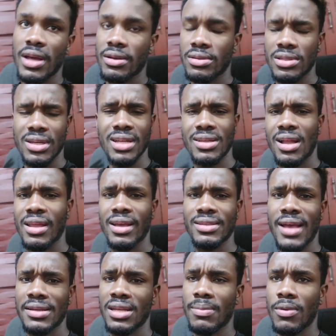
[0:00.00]
And she gets all
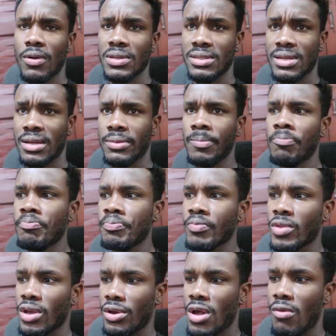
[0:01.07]
excited about it. And
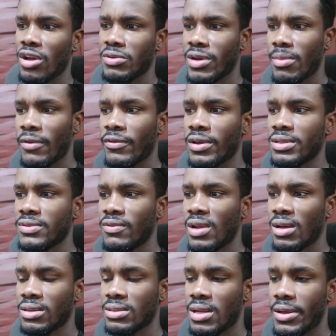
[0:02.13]
you know, I watch one of my friend's
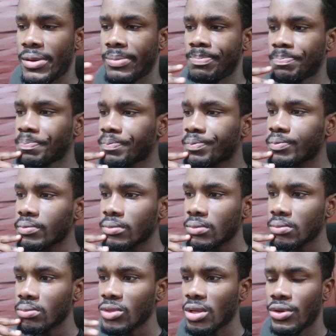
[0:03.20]
vlogs,
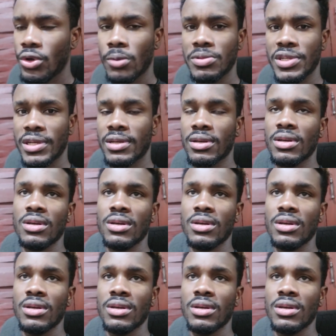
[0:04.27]
Dope Chick.